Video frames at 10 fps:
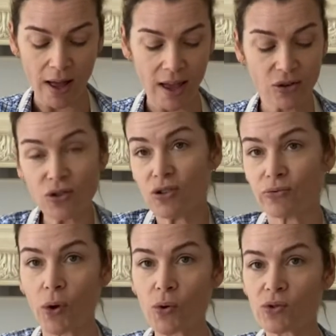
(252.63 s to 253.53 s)
and
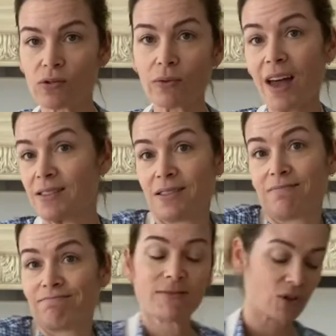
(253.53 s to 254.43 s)
just froze the rest.
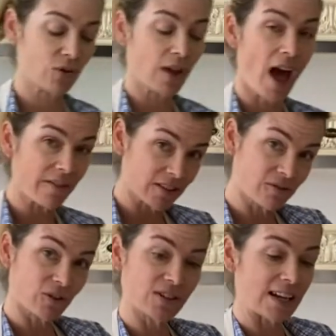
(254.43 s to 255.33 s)
So you have it
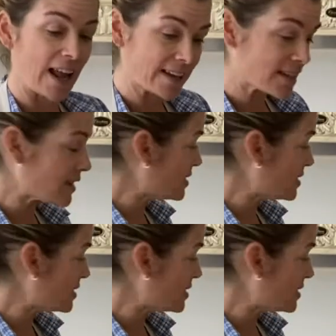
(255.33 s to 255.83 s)
for a day like this.